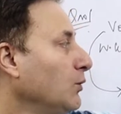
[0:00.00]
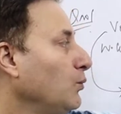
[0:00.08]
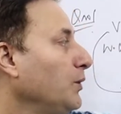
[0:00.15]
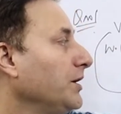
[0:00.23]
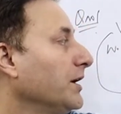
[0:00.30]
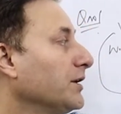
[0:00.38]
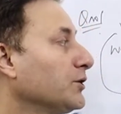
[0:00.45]

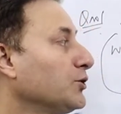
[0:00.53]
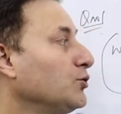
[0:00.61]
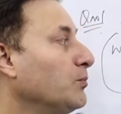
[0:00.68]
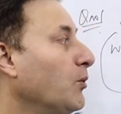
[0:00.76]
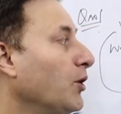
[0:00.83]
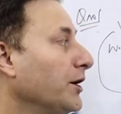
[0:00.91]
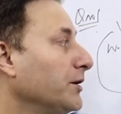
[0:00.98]
we get a
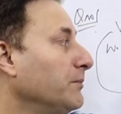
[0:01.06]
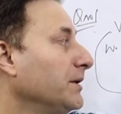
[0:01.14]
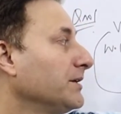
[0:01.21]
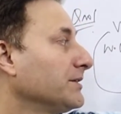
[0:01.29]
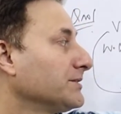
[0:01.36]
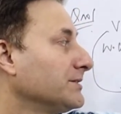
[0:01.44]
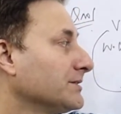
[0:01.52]
cuboid
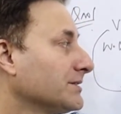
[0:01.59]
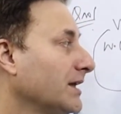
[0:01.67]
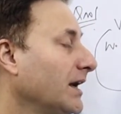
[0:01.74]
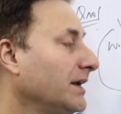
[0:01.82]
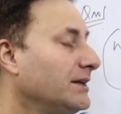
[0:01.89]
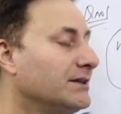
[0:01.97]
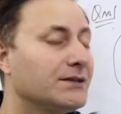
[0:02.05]
because the
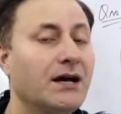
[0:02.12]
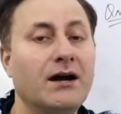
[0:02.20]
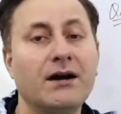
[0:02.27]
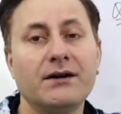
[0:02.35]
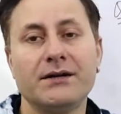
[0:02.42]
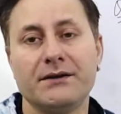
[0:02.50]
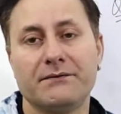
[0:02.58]
sides
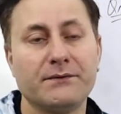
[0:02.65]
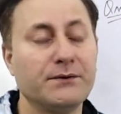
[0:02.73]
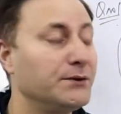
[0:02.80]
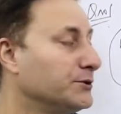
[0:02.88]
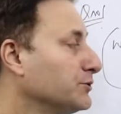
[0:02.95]
are different.